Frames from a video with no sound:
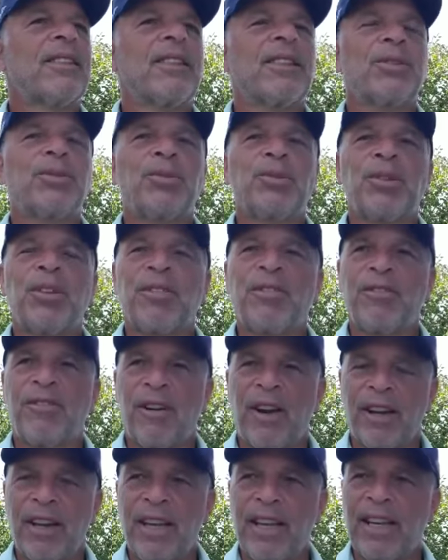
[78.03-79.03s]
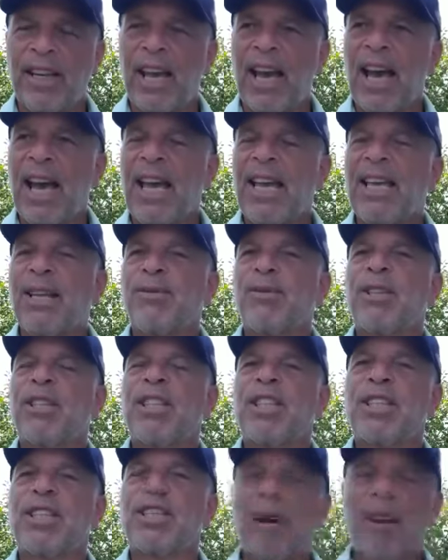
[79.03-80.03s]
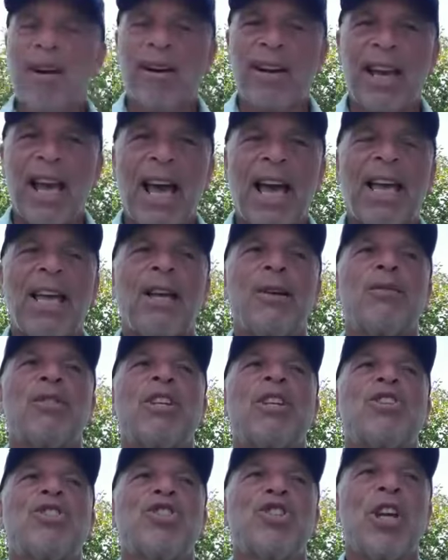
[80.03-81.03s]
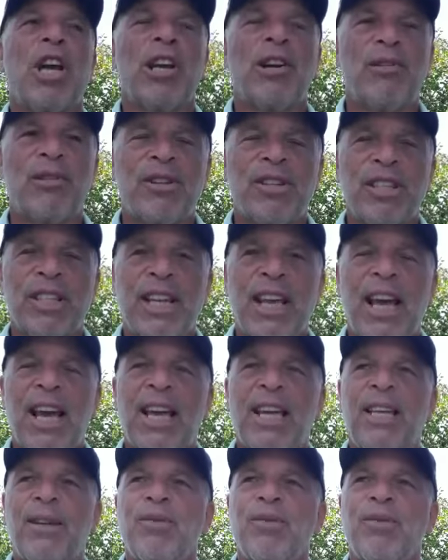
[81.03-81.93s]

He was a funny guy. He was a smart guy. He was a generous guy.